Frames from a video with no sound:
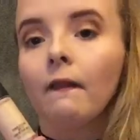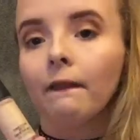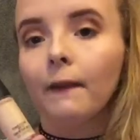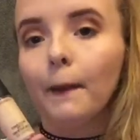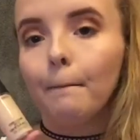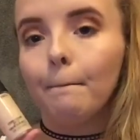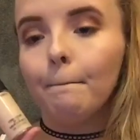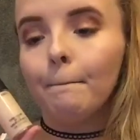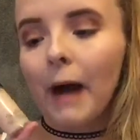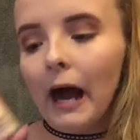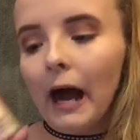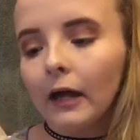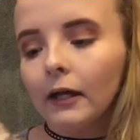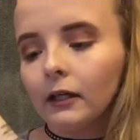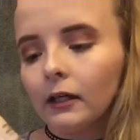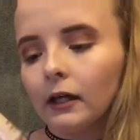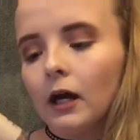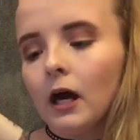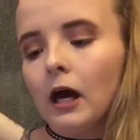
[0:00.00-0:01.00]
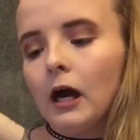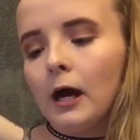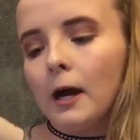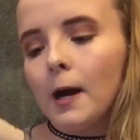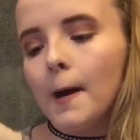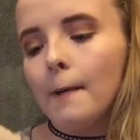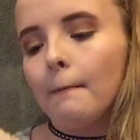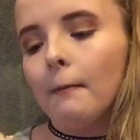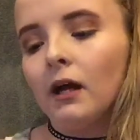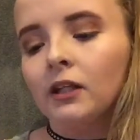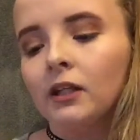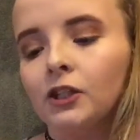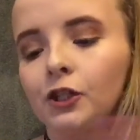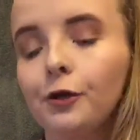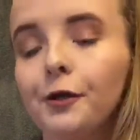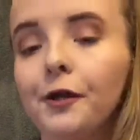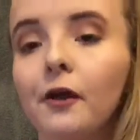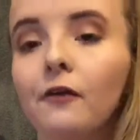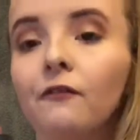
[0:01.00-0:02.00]
the MAC
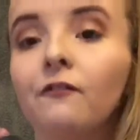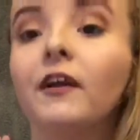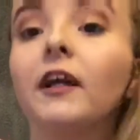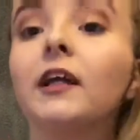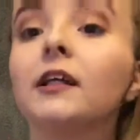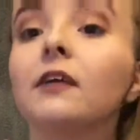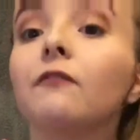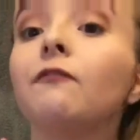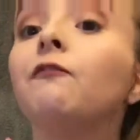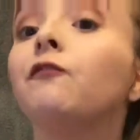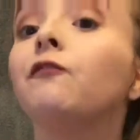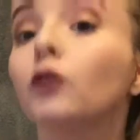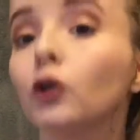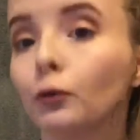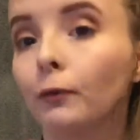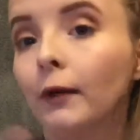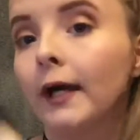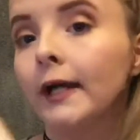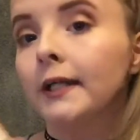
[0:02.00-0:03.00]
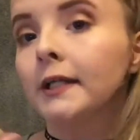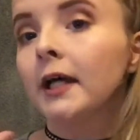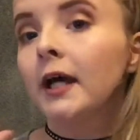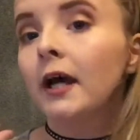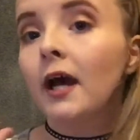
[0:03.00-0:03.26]
Studio Fix Fluid